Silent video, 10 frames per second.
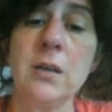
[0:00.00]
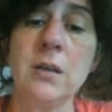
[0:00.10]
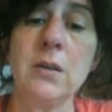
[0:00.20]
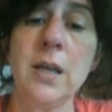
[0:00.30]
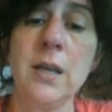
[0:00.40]

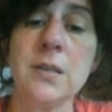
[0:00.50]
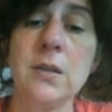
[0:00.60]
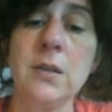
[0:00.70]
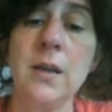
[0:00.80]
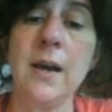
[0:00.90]
Okay, so
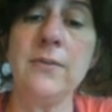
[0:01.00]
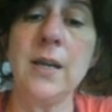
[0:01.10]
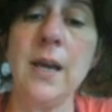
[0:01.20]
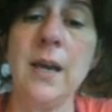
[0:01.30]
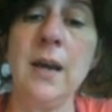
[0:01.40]
you have to
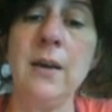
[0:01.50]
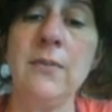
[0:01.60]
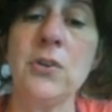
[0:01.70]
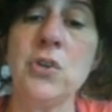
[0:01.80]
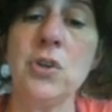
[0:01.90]
have
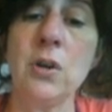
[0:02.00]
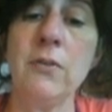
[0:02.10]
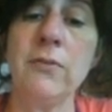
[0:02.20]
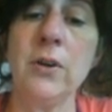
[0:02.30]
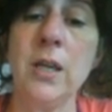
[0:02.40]

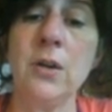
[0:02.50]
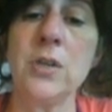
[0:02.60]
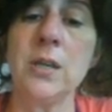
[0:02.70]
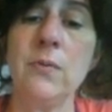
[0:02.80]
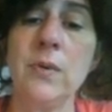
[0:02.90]
sugar for
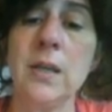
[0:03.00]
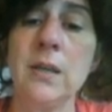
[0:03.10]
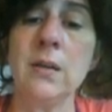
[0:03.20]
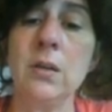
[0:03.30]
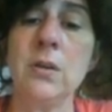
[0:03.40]
energy, and
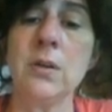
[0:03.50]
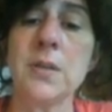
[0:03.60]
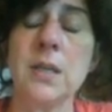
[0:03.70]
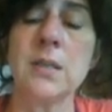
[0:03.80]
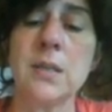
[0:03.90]
glucose
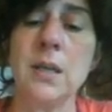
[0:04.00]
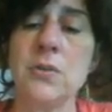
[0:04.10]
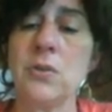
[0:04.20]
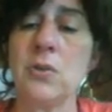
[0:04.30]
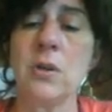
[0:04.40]
gets,
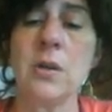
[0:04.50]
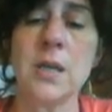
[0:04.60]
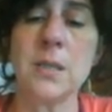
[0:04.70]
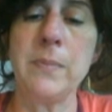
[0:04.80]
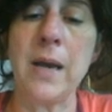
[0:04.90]
and sugar
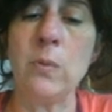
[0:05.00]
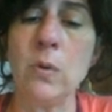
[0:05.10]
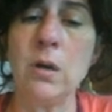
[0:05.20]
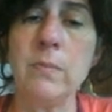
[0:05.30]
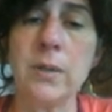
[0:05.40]
gets a bad
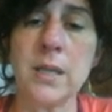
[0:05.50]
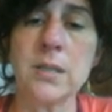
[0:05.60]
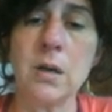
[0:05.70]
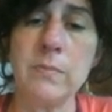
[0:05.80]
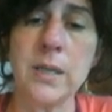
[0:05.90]
word, but
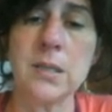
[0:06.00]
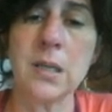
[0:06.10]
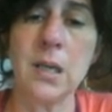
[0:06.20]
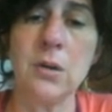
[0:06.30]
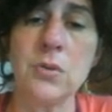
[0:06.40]
that's our
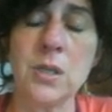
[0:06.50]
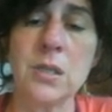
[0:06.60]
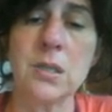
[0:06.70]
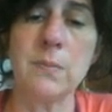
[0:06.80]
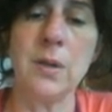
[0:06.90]
basic energy
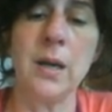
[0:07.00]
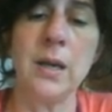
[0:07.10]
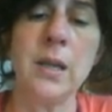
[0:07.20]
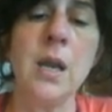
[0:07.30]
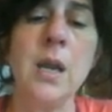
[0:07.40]

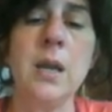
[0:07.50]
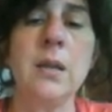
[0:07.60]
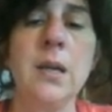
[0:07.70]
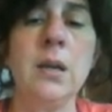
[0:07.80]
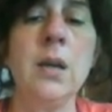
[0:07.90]
supply
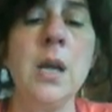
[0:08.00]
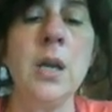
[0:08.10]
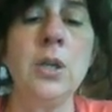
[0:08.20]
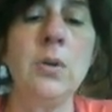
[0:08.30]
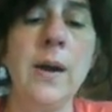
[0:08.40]
there.
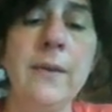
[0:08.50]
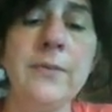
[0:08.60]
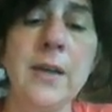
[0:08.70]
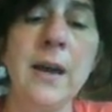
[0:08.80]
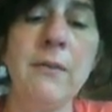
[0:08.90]
You have
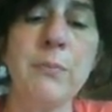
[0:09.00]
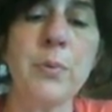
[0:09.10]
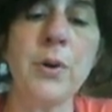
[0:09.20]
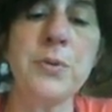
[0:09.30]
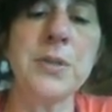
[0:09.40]
to have
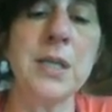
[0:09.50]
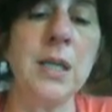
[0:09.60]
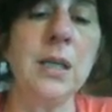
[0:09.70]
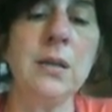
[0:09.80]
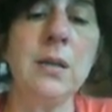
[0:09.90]

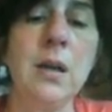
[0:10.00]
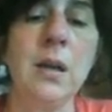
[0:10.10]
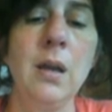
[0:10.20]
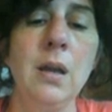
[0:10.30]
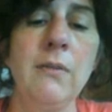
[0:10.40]
protein
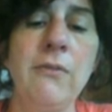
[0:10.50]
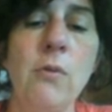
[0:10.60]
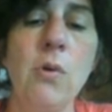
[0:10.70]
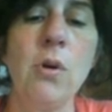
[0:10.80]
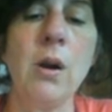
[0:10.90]

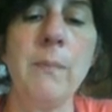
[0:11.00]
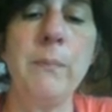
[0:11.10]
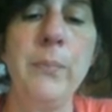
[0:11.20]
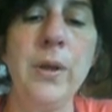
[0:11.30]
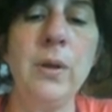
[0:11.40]
for
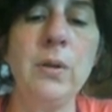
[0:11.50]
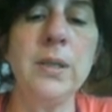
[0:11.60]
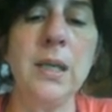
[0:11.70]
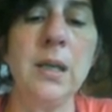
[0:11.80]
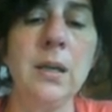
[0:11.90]

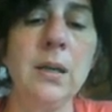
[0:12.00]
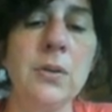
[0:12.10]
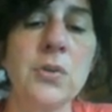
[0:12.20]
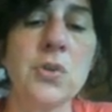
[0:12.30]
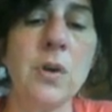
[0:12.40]
building
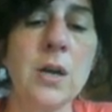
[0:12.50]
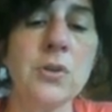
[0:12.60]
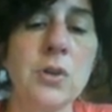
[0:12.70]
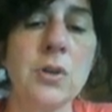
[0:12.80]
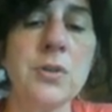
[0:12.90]

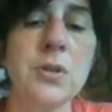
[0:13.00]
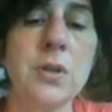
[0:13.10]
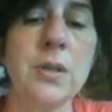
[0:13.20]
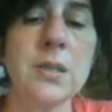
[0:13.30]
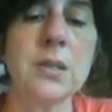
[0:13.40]
structures. So
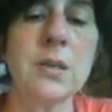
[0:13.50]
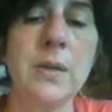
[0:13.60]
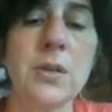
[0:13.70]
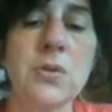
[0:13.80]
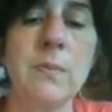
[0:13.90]
this is going to
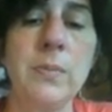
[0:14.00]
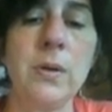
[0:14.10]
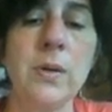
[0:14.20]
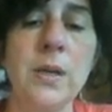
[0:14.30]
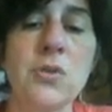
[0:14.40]
be
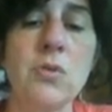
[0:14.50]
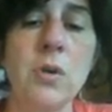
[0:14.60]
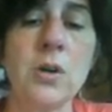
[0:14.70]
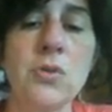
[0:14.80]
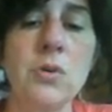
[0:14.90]
building
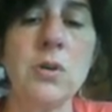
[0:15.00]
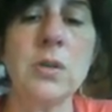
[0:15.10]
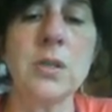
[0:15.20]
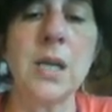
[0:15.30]
structures